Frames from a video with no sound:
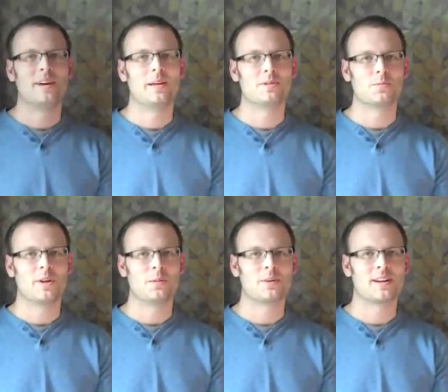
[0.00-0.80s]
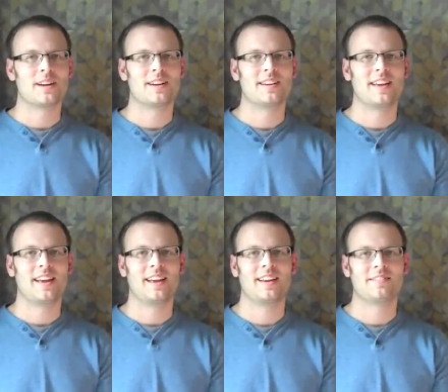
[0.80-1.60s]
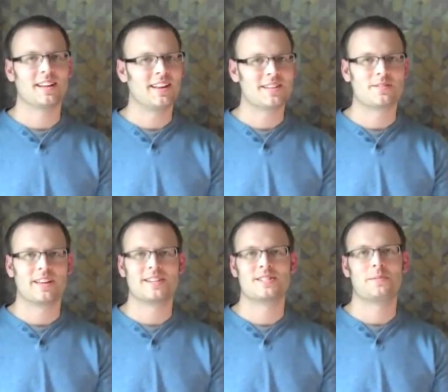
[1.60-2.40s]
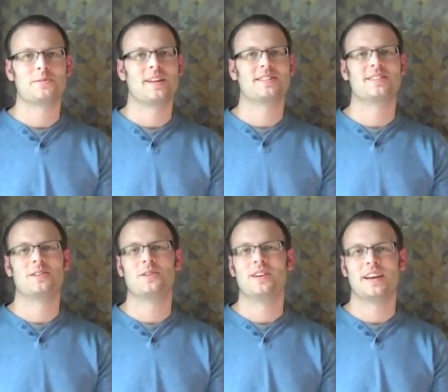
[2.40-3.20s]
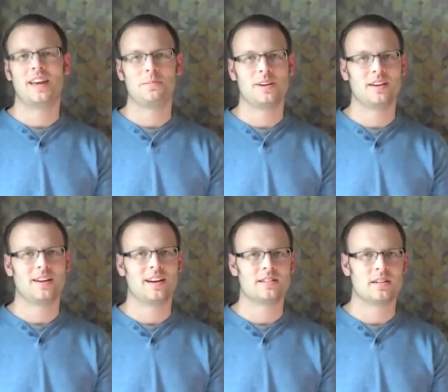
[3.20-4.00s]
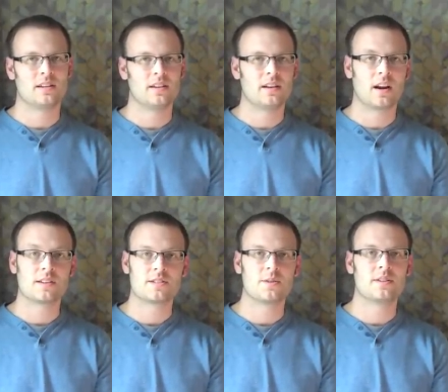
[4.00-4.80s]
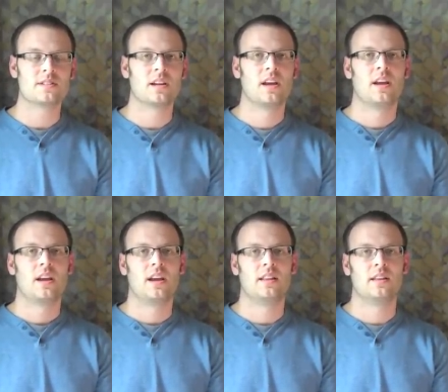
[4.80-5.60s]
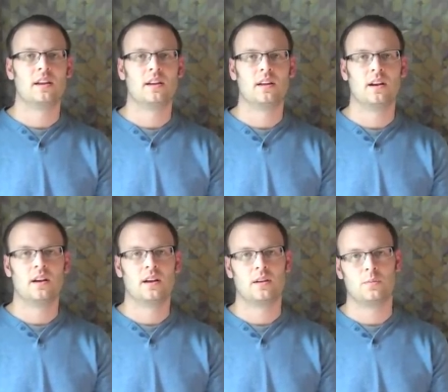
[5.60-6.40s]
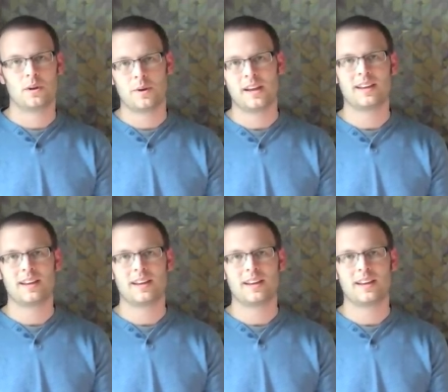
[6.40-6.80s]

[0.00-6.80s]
name is Will Bernard, and I've got lots of relationships with SSU. I came here as a, an art student, and then uh, went away,